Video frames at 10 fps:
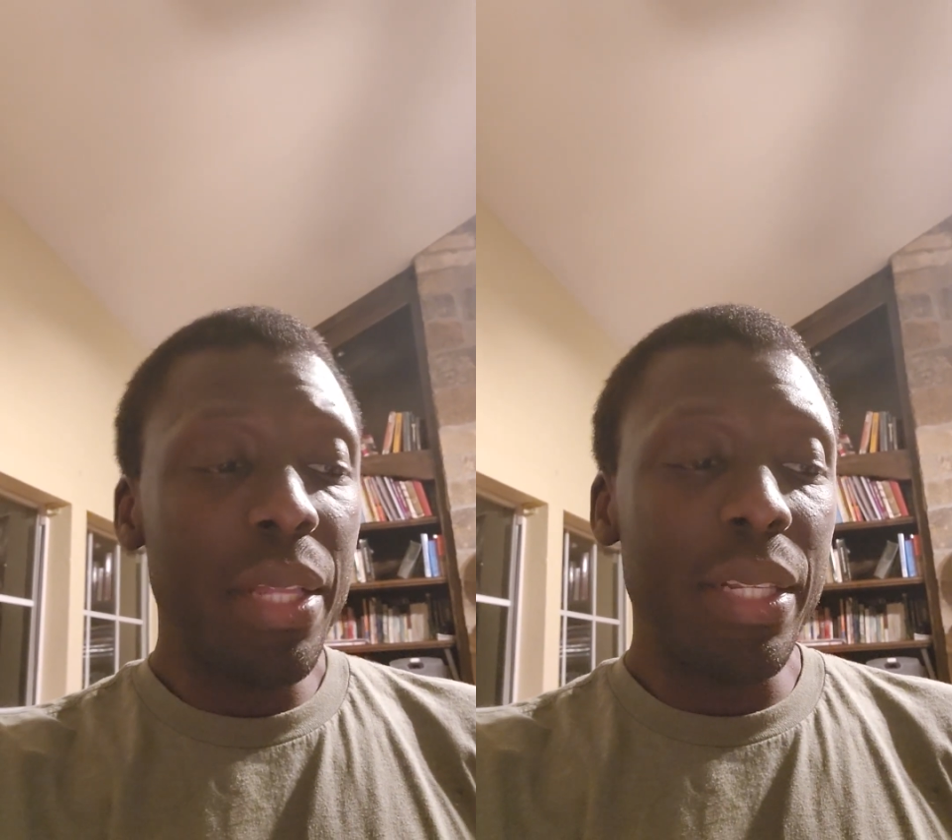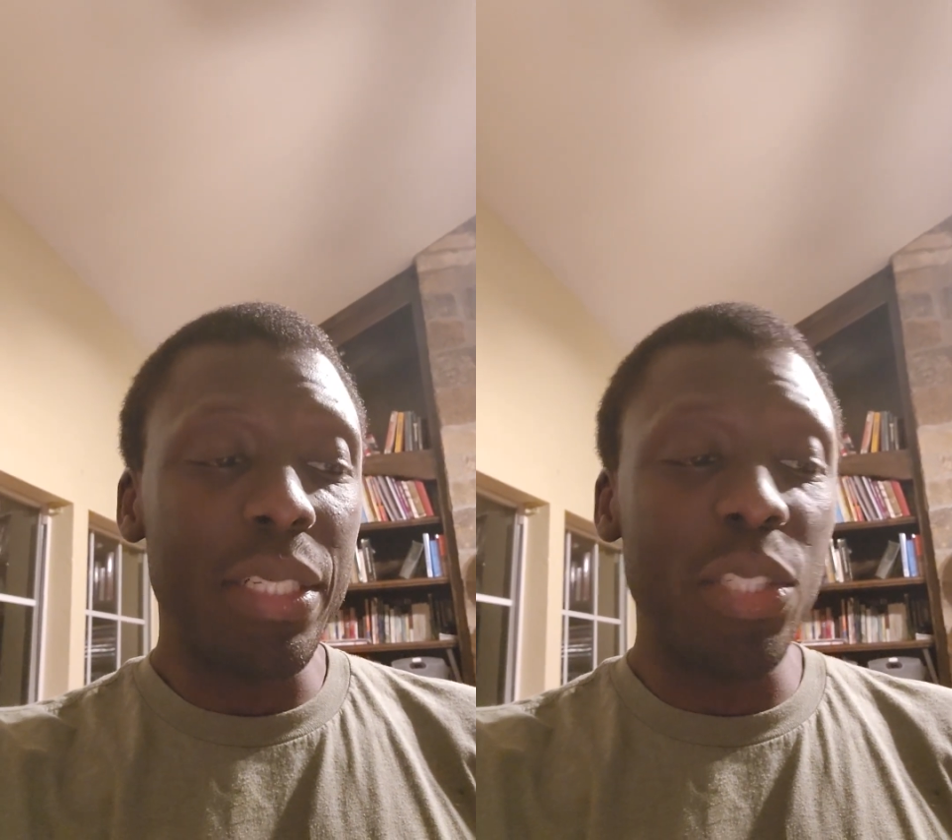
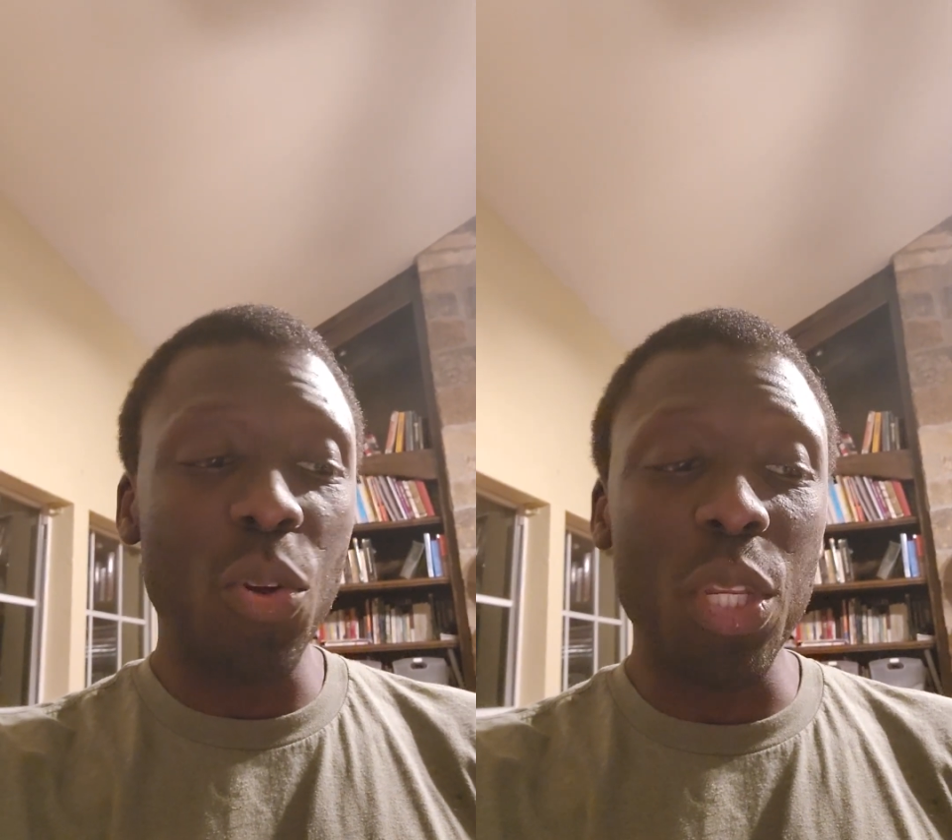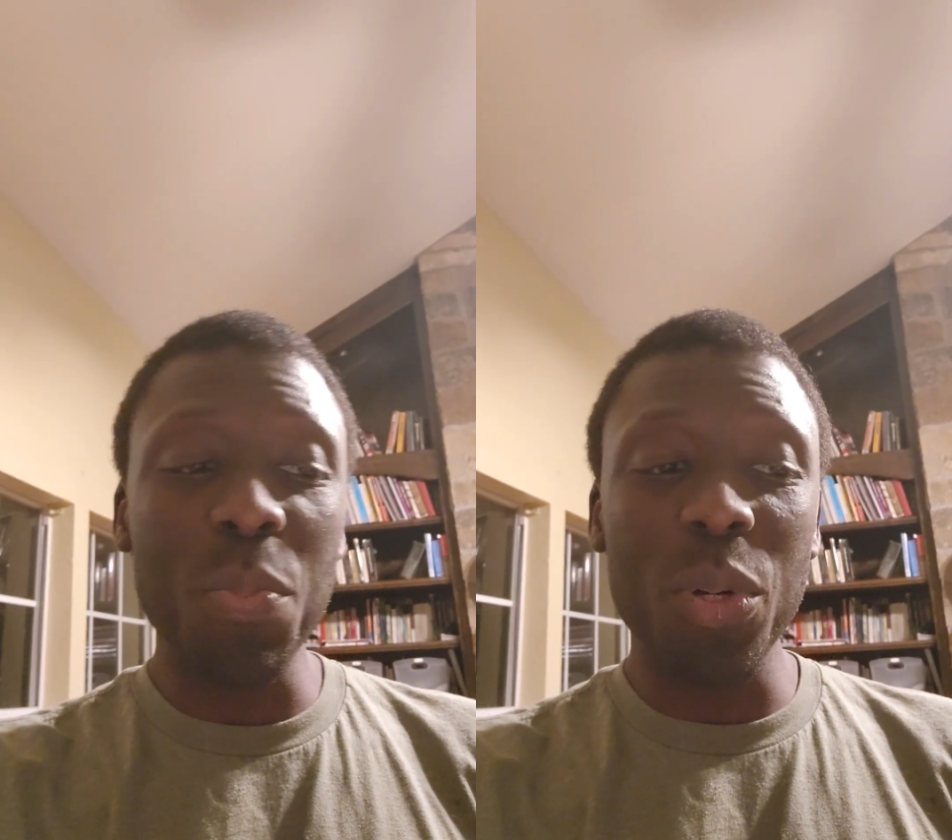This is
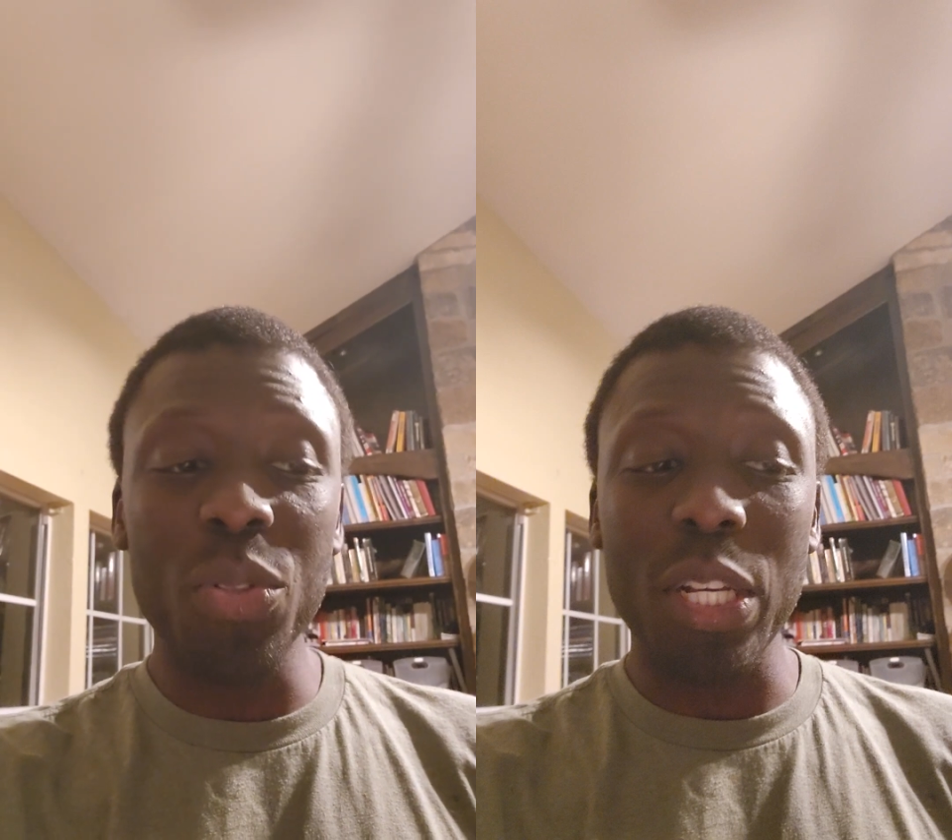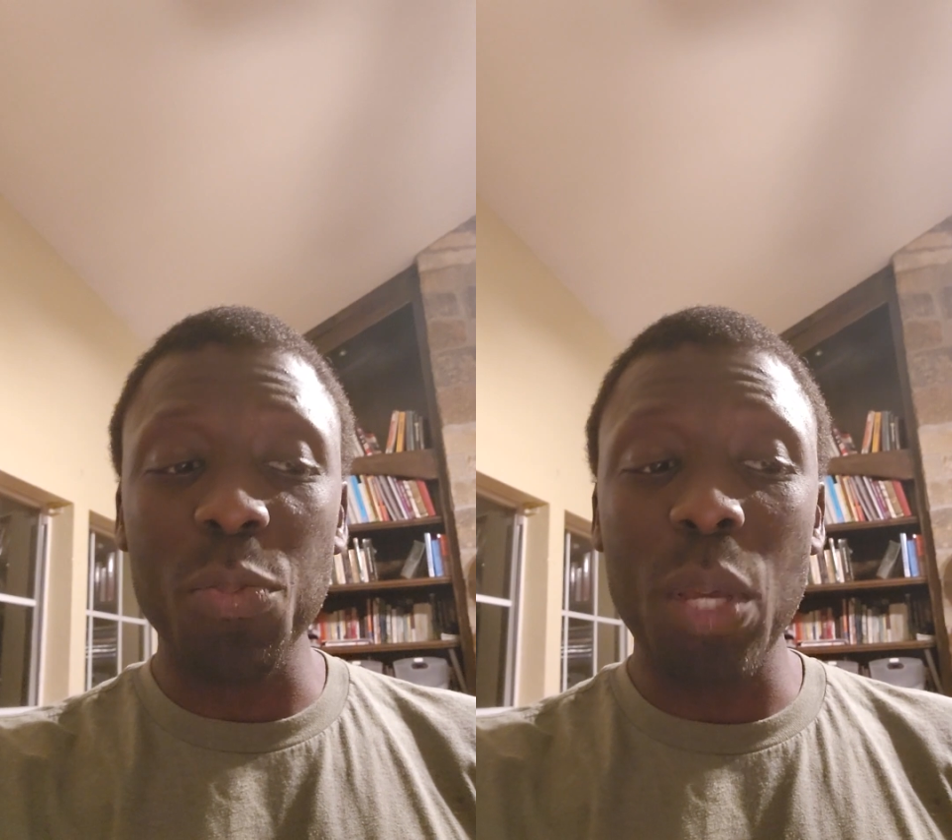the only
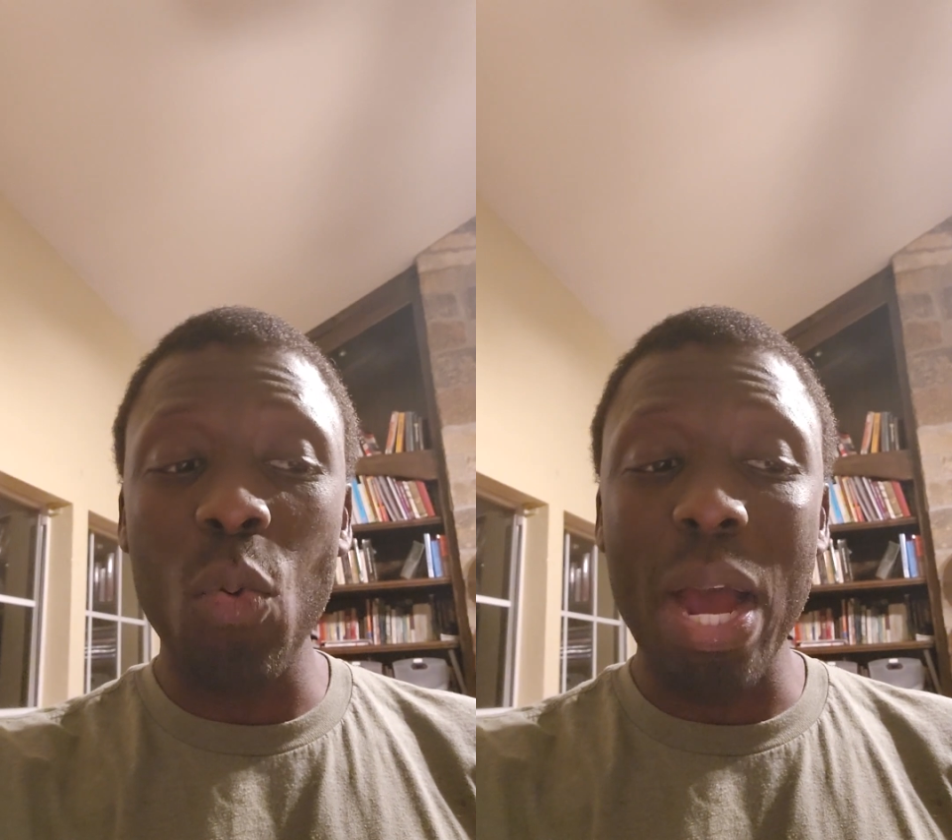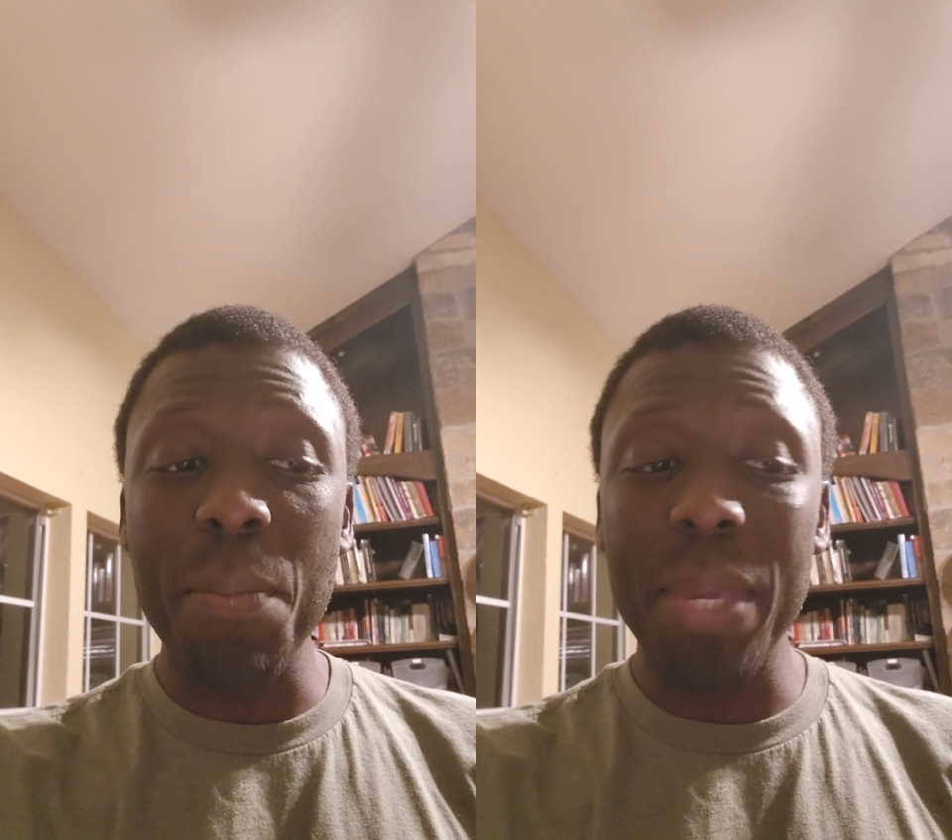book to
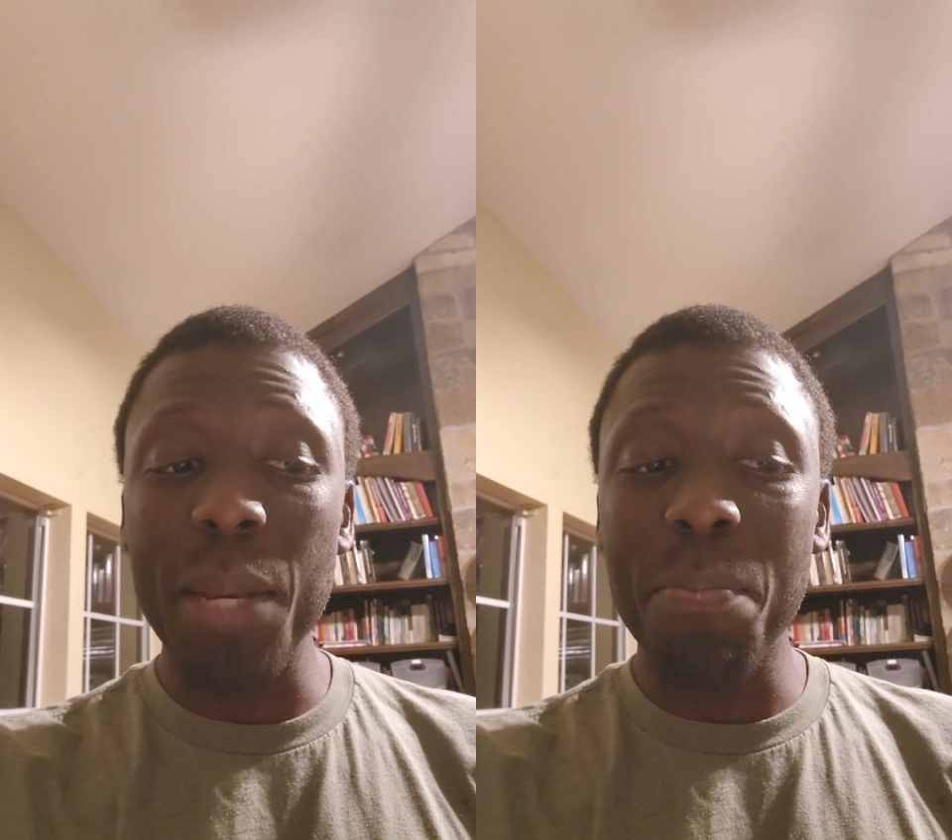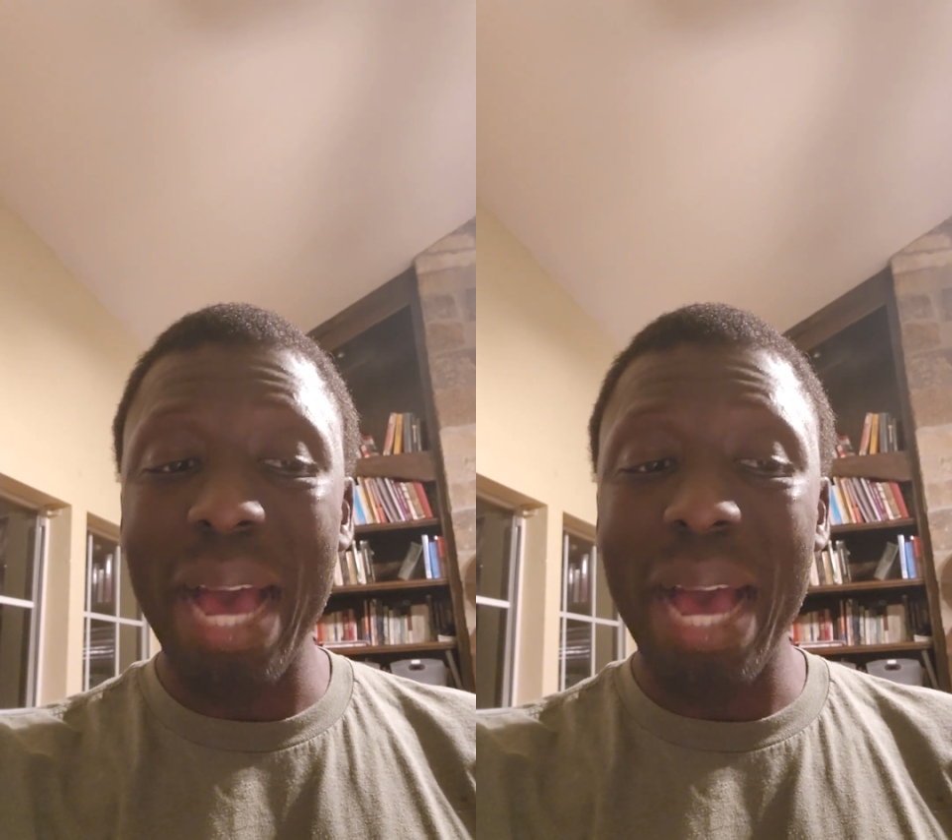explain why being